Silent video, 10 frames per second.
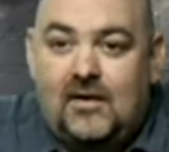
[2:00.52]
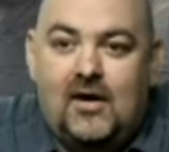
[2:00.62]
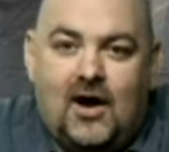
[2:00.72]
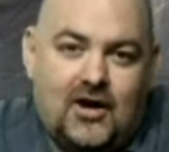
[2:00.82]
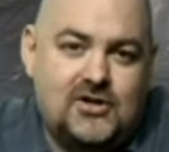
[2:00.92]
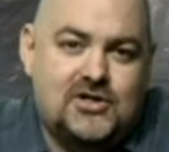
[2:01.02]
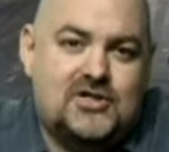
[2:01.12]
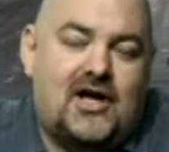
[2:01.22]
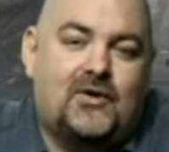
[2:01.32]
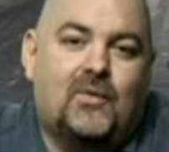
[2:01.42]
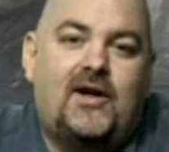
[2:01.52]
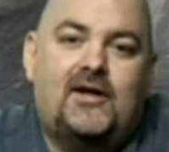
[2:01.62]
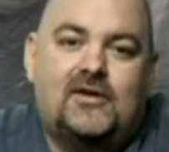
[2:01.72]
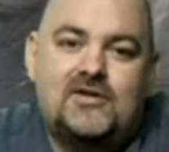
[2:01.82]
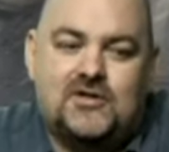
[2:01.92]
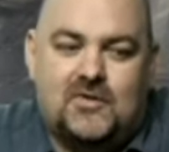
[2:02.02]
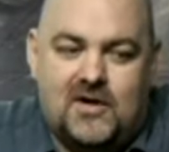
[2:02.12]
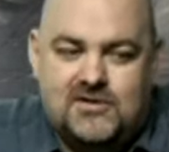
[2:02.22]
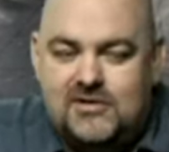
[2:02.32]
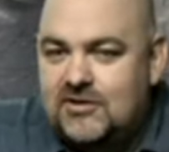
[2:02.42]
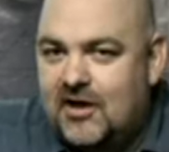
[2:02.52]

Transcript: Are you just like reading a list of questions you got